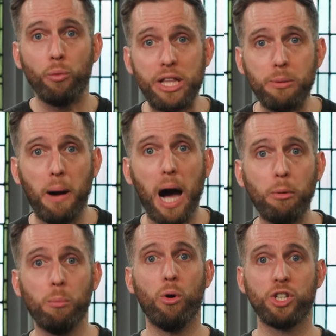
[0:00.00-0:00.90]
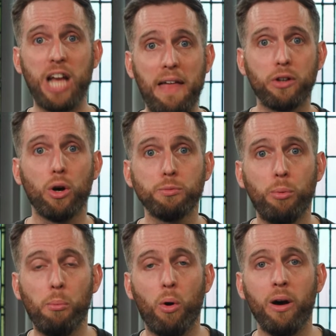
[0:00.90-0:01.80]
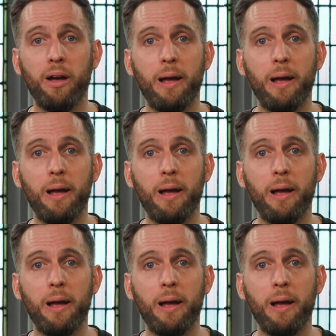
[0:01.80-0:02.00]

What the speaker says: read the Bible more, share the gospel more.